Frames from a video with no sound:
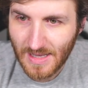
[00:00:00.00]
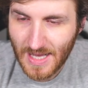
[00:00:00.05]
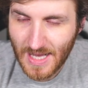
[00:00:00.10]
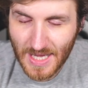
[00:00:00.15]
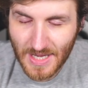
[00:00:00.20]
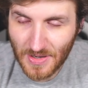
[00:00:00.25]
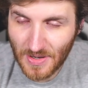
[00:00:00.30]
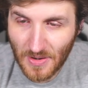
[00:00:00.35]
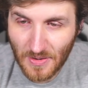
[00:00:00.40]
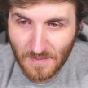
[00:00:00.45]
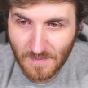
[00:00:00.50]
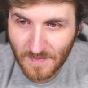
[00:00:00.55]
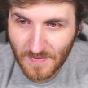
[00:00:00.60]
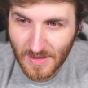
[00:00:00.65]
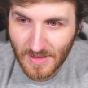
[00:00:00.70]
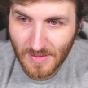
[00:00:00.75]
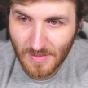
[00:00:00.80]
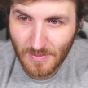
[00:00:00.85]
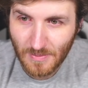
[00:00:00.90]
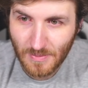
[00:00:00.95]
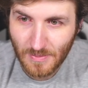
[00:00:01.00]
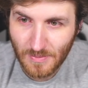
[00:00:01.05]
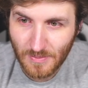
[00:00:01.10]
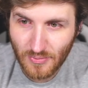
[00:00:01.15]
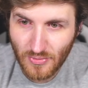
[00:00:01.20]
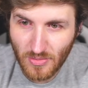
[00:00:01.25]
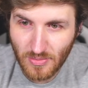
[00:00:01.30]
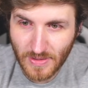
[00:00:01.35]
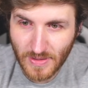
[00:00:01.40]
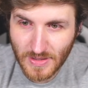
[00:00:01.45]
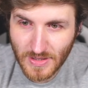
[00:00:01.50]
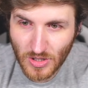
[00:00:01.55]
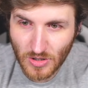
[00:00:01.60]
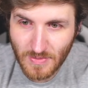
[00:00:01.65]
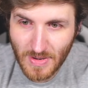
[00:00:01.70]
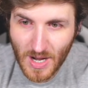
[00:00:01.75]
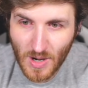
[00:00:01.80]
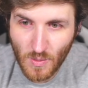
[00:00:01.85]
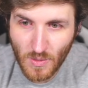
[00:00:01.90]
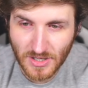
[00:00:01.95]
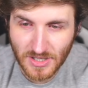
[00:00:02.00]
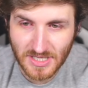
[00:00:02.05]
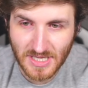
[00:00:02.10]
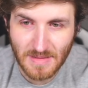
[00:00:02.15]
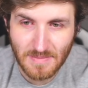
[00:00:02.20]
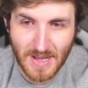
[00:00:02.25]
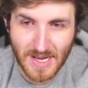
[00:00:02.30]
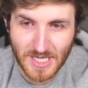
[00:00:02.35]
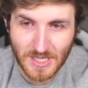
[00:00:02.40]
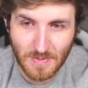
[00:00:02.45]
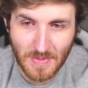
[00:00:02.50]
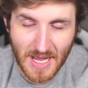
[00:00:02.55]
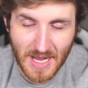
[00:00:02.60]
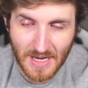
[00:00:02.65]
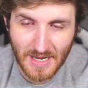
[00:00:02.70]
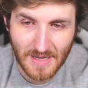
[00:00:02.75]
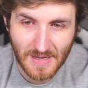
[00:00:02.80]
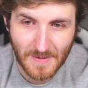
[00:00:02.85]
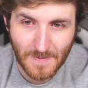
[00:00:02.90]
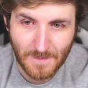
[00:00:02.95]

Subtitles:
I don't know, probably somehow watch that match back.